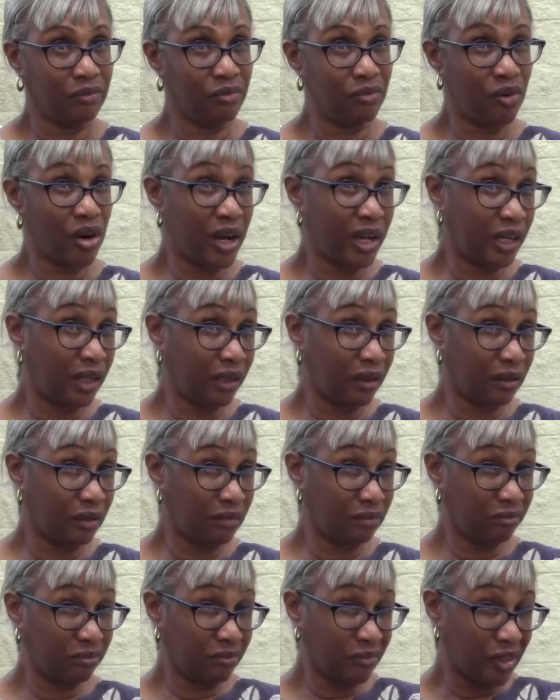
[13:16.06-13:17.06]
Right
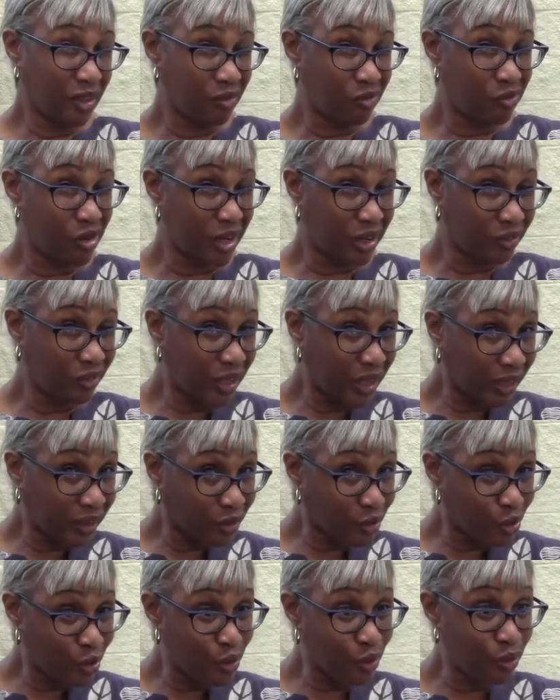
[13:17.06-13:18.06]
around the
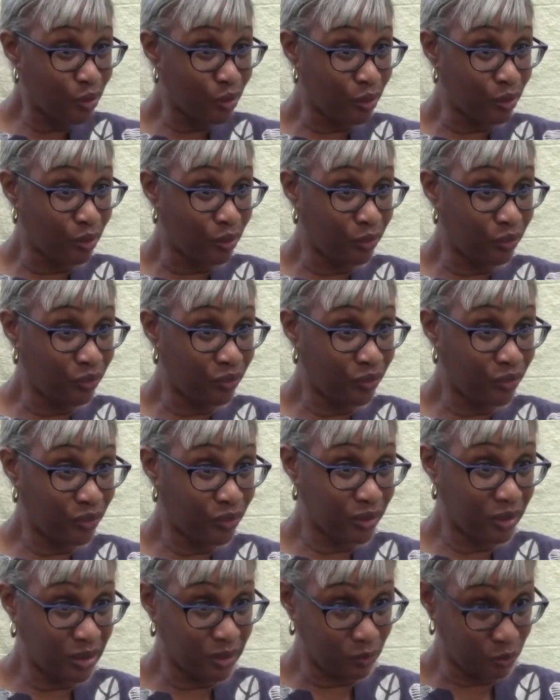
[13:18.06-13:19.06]
curve,
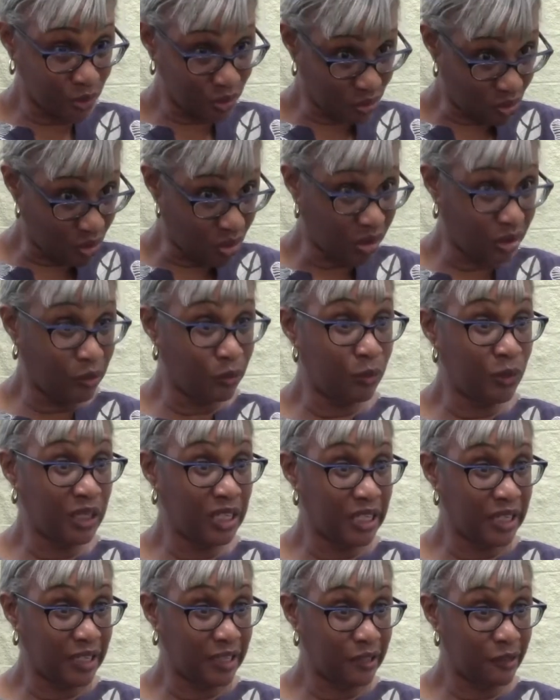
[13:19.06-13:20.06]
it was on
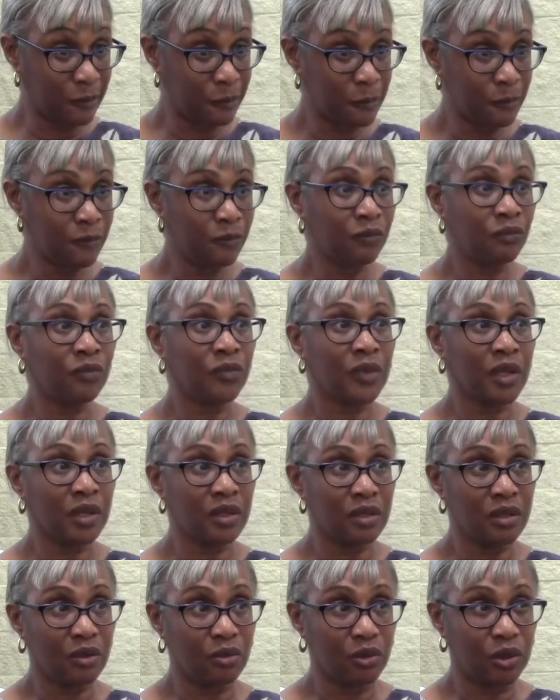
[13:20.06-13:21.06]
Gwinnett.
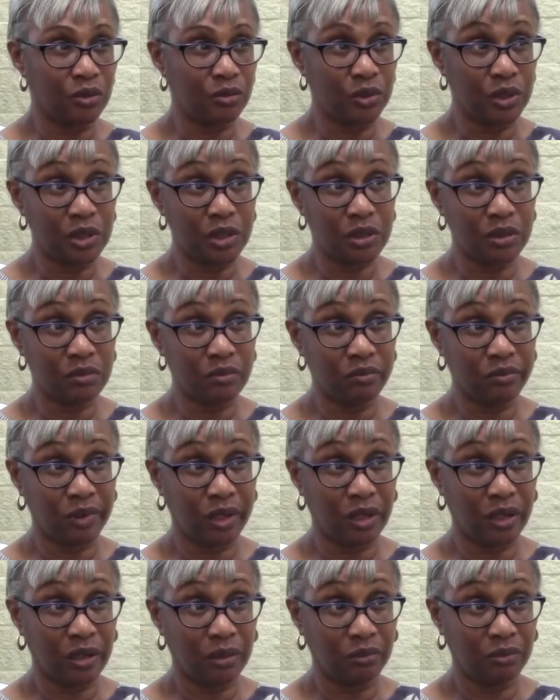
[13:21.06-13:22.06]
So it was
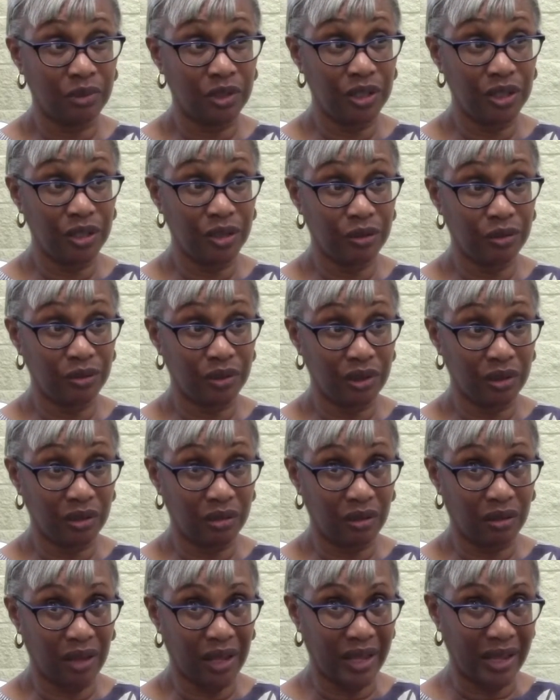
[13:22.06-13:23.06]
near the
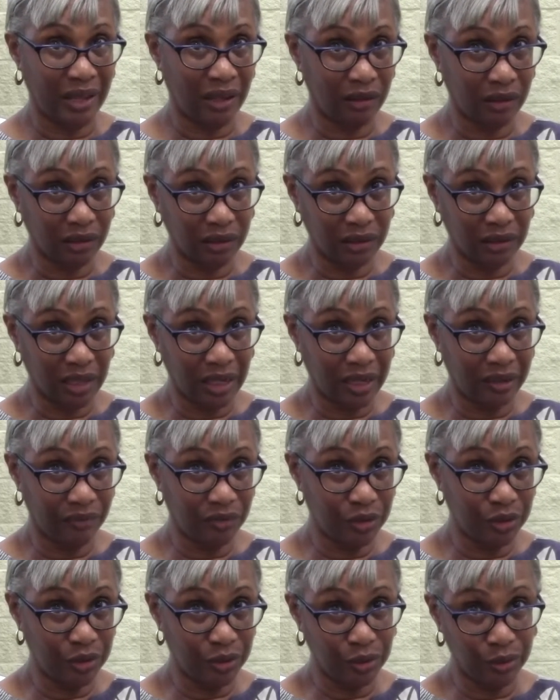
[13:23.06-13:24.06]
Allen
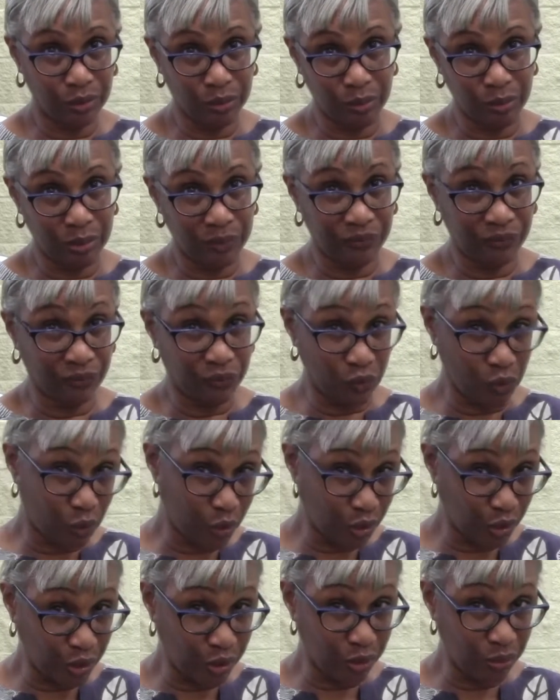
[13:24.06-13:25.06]
Avenue
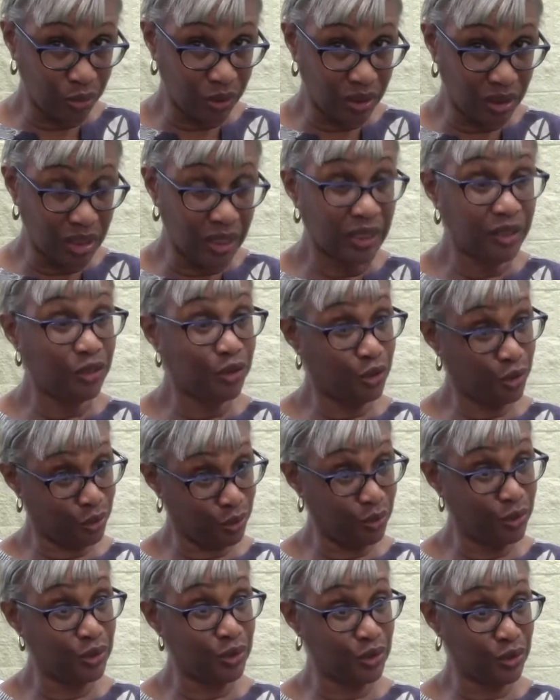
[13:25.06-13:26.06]
before you would get
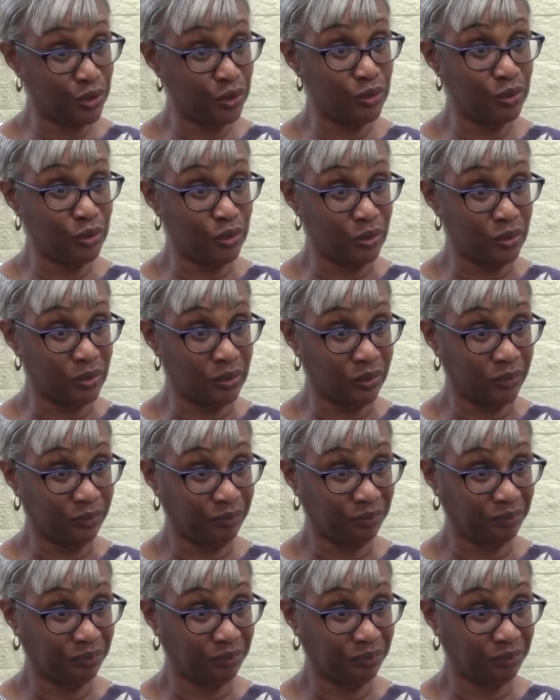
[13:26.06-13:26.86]
to the school,